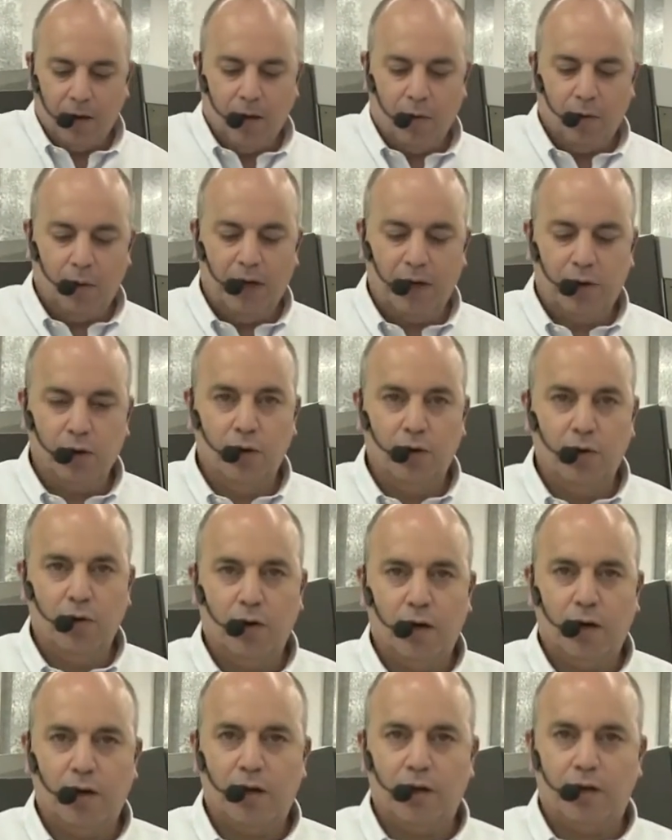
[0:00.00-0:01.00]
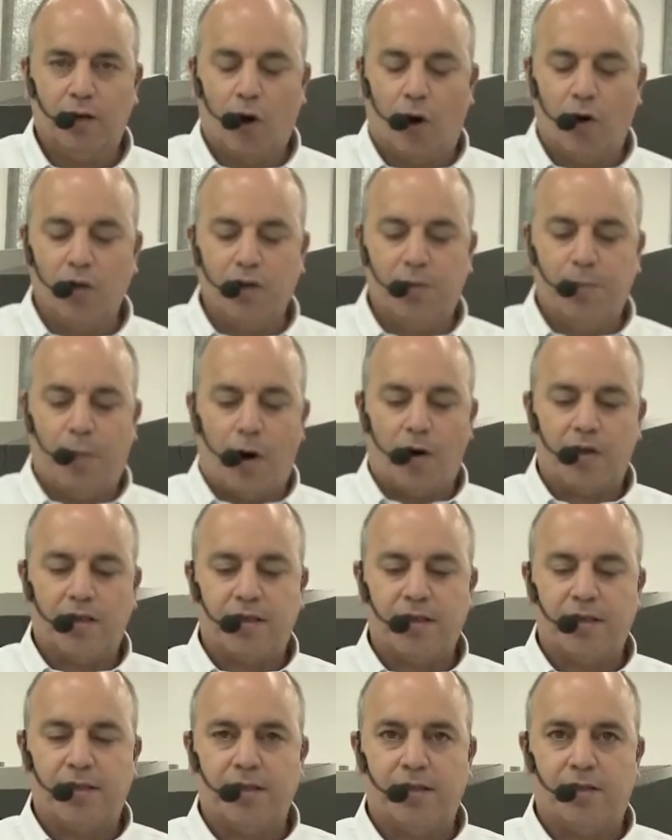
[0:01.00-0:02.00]
we'll do those
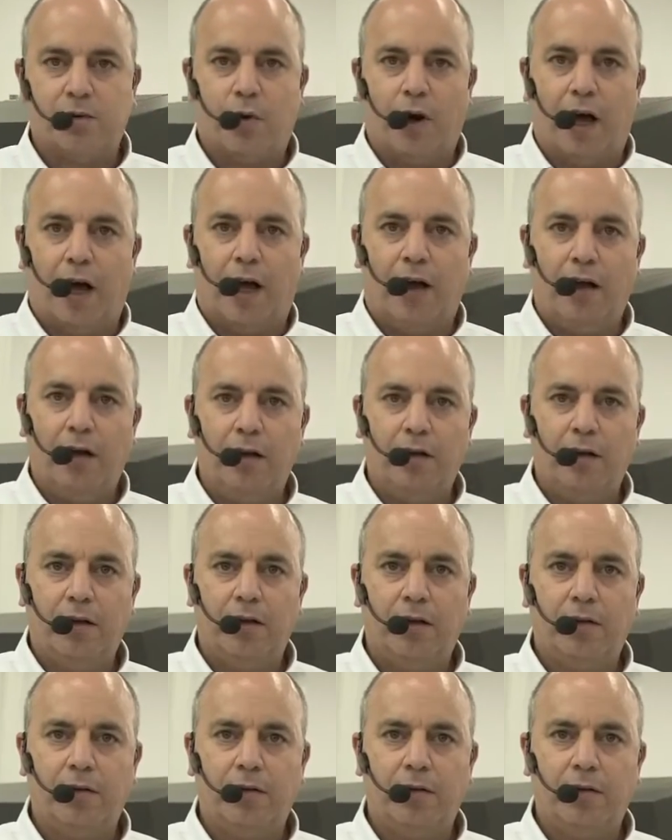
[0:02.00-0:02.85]
boxes as well.